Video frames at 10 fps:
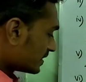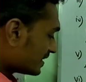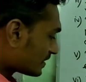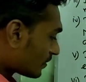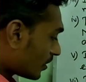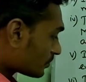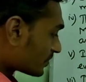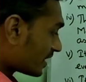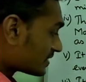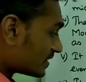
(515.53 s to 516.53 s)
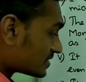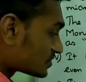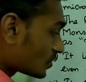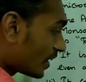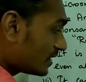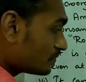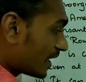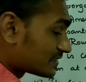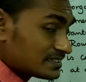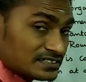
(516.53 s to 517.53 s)
incorporate a soil
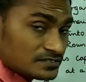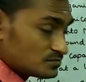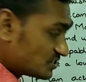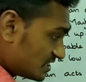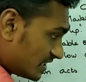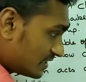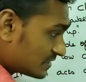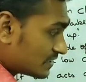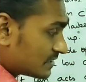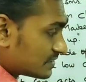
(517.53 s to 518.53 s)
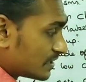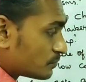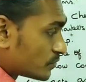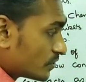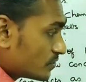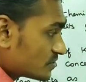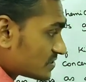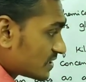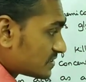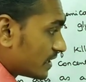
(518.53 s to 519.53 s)
bacterium gene that
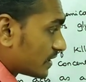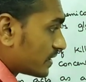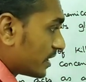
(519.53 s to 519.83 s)
produces a